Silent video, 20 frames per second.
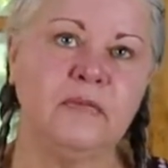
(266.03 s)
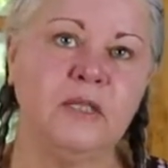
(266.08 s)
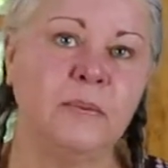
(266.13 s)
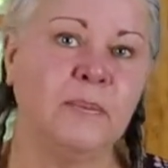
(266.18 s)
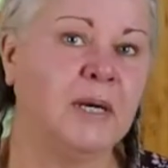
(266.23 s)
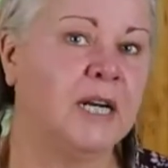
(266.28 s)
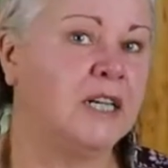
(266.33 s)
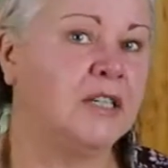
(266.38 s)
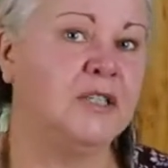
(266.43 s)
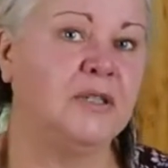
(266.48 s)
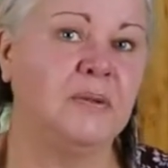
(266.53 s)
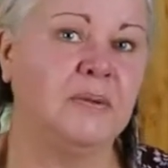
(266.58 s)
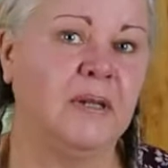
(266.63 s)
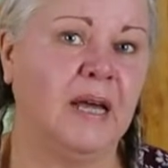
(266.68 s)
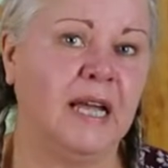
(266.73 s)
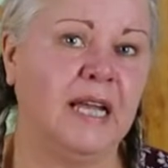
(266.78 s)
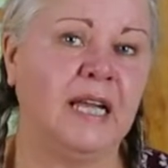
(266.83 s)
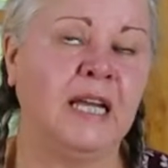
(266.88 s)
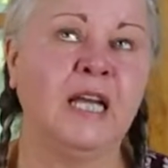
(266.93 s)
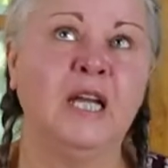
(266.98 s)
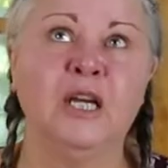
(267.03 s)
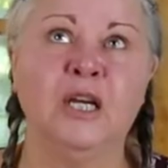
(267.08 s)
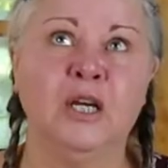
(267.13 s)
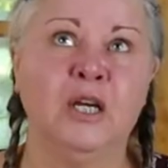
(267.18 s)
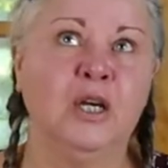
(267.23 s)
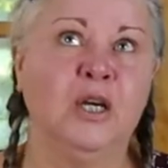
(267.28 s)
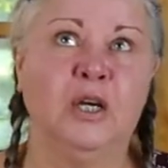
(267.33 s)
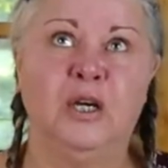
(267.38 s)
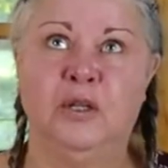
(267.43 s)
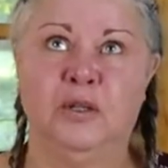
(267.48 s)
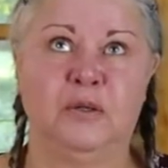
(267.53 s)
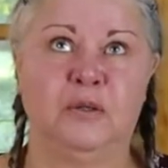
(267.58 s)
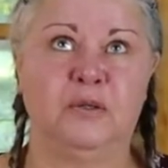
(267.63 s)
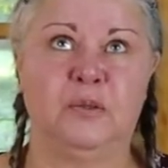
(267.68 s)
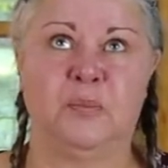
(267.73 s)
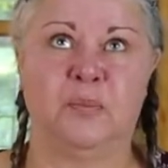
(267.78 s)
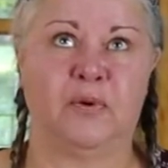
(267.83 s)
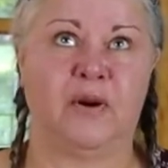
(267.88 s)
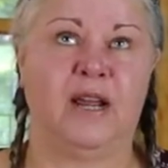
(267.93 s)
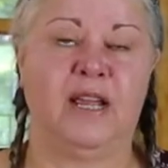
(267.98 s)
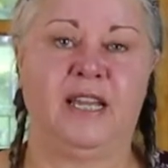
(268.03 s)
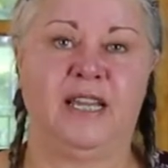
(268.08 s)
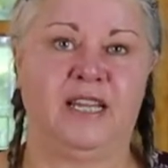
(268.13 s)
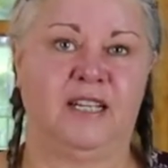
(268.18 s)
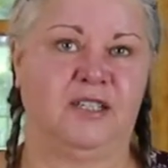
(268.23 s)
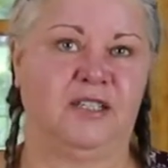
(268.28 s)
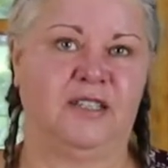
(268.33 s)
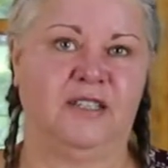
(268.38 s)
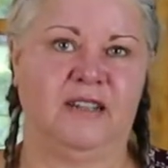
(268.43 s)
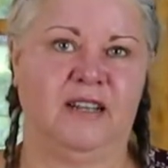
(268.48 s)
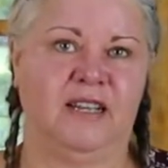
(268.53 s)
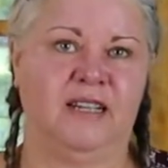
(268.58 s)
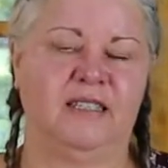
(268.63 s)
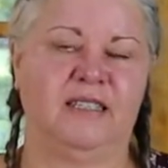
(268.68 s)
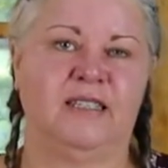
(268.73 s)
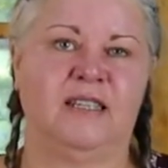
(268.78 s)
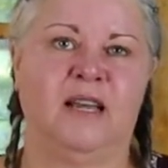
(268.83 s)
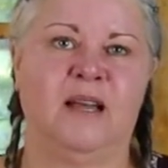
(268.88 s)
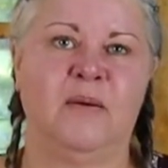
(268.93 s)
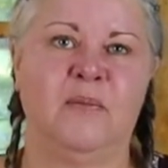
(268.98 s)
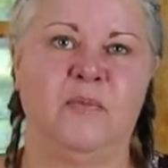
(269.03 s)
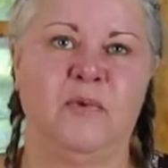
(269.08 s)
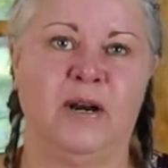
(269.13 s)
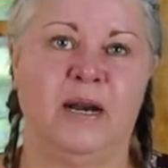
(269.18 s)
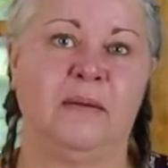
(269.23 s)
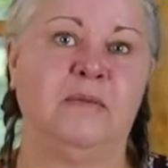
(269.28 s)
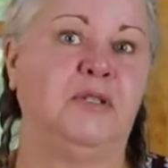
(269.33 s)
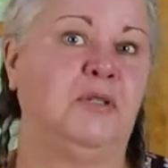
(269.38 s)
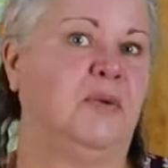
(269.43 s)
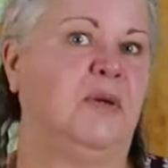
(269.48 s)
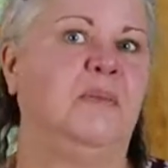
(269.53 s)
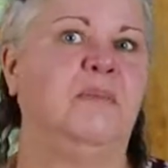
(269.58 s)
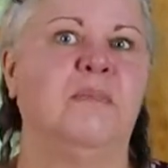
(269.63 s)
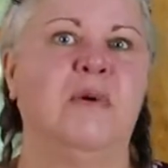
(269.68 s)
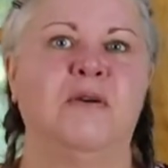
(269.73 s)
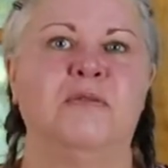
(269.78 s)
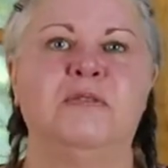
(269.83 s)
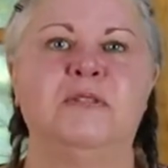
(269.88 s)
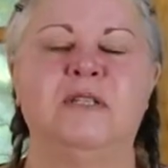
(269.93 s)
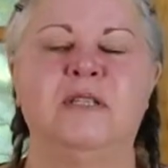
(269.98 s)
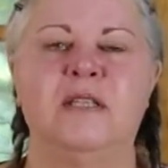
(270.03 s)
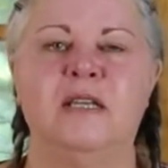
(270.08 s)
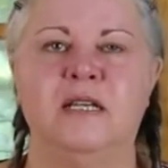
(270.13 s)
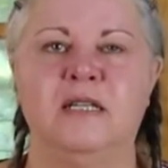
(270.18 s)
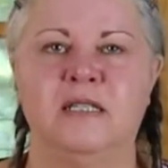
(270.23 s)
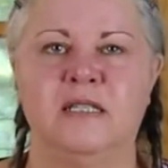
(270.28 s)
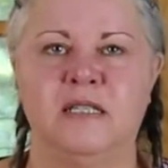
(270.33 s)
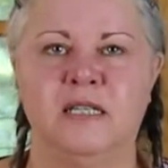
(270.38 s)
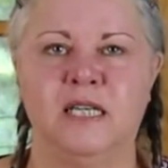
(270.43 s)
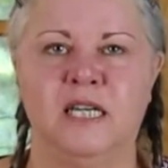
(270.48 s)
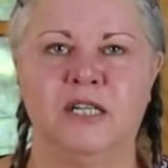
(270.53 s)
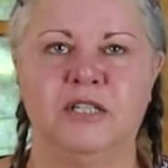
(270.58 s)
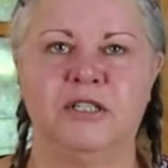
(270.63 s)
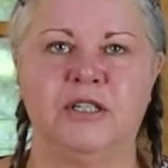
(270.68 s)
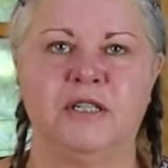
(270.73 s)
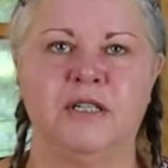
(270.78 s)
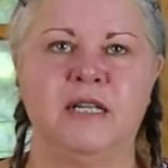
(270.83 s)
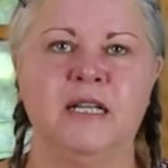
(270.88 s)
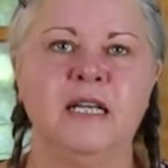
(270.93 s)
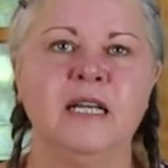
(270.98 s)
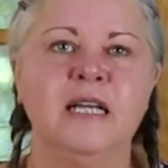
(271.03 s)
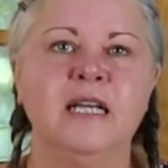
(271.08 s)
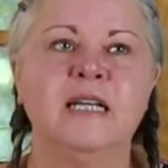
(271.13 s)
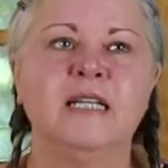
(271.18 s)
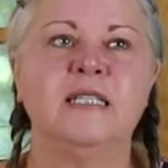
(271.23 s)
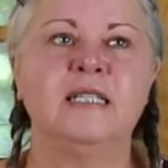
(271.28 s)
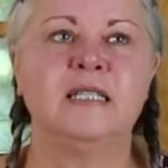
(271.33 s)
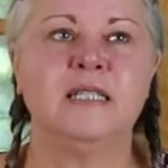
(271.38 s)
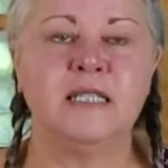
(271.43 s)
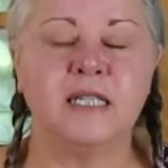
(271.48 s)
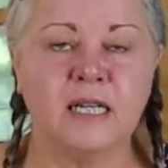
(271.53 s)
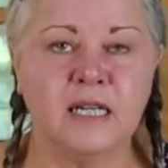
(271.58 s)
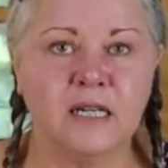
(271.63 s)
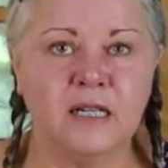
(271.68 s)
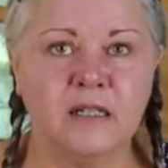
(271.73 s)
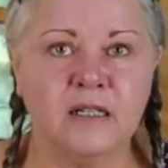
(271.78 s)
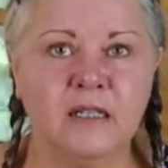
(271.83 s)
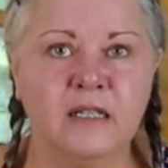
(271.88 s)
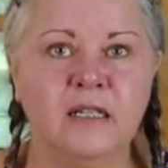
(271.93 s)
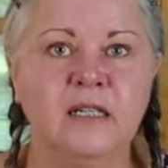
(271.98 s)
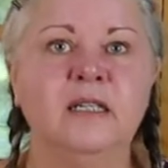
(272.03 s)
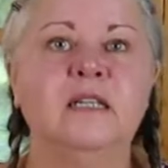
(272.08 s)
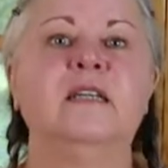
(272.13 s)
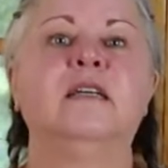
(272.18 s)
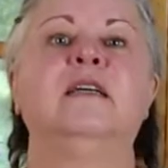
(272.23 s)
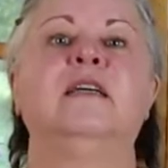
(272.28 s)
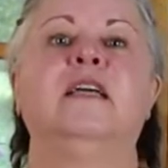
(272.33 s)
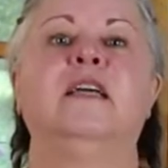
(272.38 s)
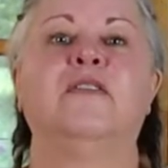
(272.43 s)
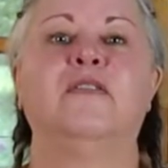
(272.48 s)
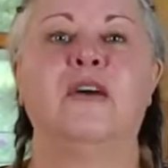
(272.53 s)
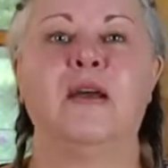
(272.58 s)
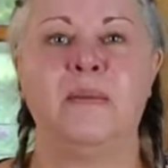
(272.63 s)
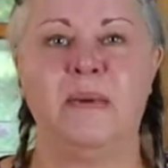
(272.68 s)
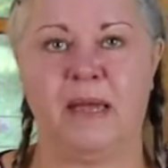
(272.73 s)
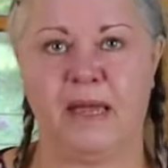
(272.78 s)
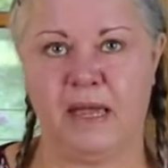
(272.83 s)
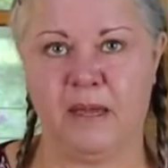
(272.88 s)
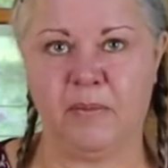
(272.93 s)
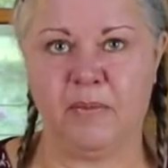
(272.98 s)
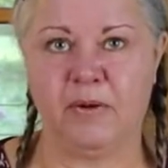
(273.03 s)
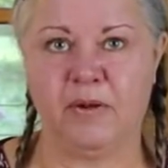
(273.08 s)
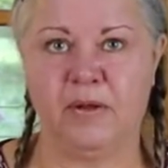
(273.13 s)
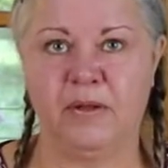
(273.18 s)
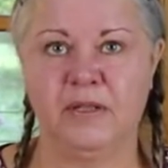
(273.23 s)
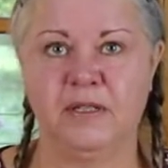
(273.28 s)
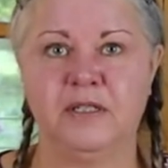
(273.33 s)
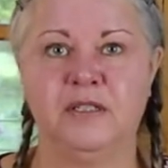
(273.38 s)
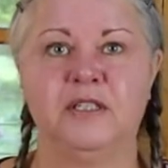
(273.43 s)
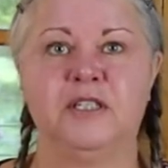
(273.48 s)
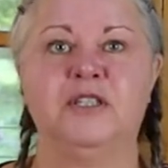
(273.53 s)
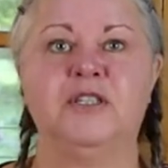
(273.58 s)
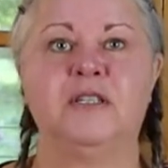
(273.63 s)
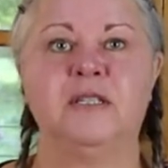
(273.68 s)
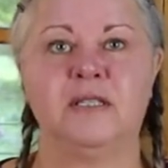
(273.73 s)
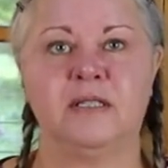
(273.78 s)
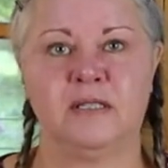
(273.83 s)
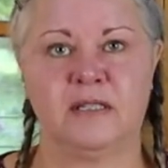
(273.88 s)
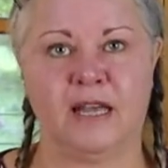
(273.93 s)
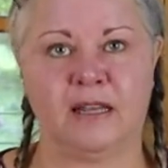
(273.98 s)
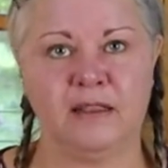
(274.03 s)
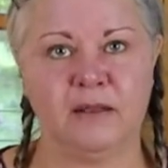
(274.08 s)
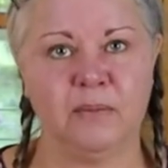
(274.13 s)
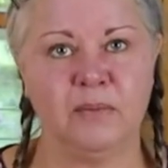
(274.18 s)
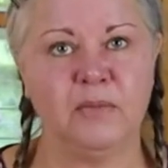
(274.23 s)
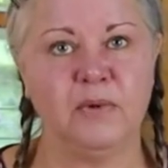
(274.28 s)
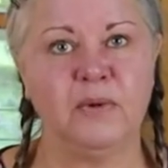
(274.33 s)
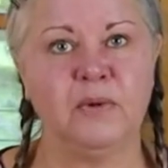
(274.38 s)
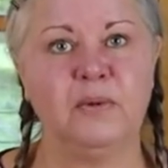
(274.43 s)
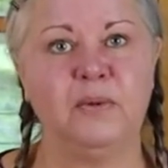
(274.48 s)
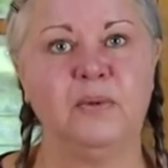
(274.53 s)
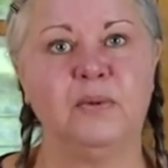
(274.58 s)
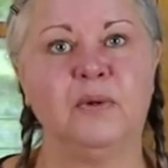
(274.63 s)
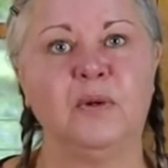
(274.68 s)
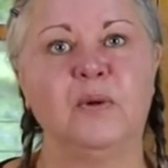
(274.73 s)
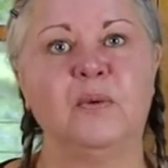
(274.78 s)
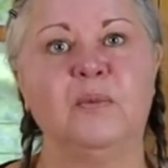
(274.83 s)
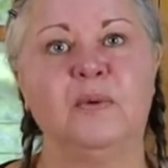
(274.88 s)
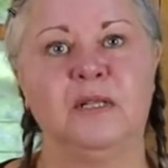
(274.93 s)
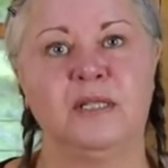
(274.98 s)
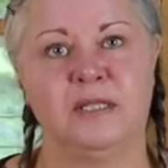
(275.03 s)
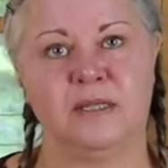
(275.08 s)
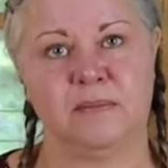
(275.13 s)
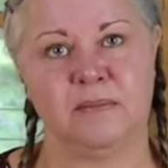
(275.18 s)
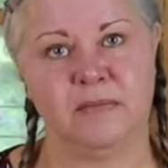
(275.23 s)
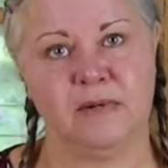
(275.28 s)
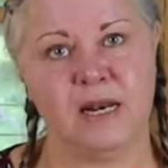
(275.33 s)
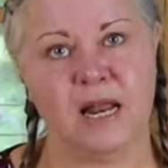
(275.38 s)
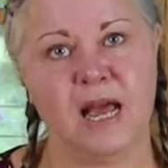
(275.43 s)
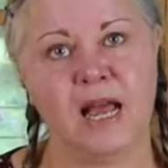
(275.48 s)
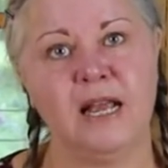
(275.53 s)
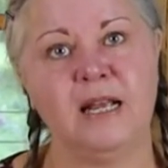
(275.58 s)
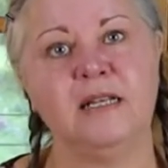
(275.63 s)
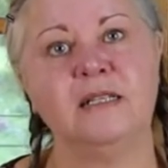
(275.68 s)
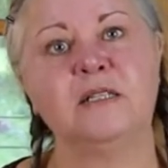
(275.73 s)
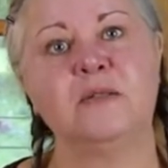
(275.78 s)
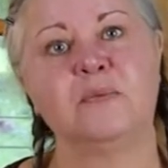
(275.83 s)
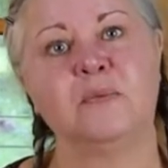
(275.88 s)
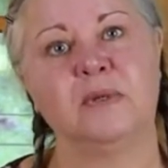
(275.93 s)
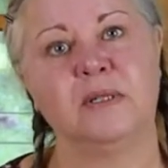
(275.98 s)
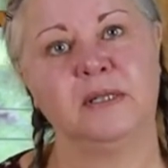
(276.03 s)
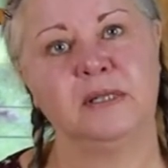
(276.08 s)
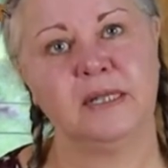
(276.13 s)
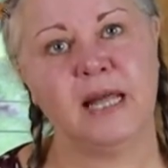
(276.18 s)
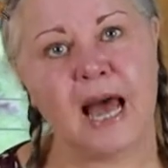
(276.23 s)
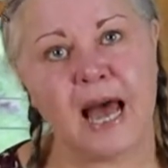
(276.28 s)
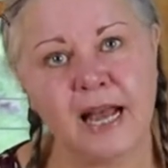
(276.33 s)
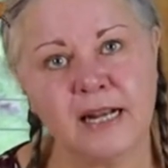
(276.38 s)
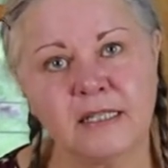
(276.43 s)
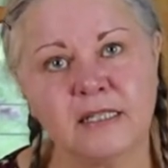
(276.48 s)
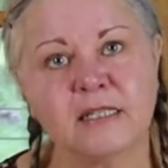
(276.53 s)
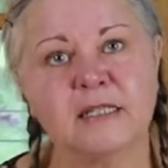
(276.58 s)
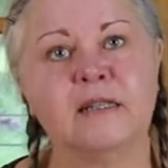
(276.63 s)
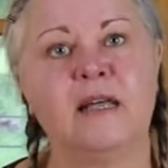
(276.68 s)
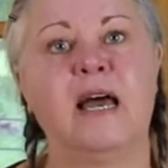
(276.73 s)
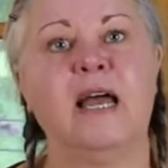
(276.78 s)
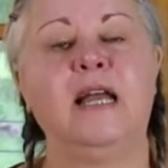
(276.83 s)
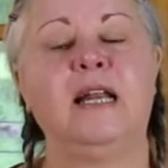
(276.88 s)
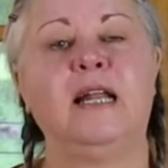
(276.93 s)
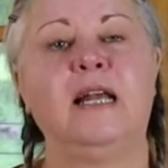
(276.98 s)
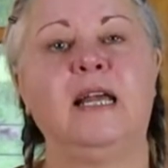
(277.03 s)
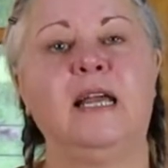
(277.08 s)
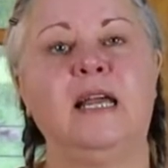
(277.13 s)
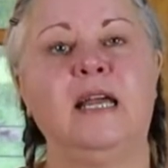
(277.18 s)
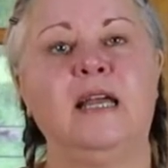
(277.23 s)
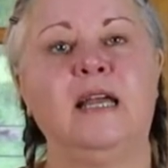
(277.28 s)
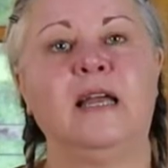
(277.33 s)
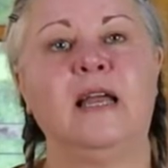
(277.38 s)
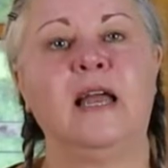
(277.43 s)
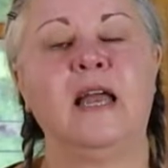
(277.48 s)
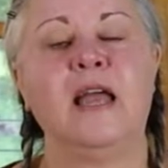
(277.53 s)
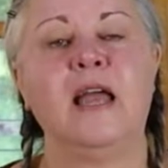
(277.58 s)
But I do like those bright kitchen lights when I'm doing most things in the kitchen. Still, if I'm able to just set the mood with some nice relaxed lighting,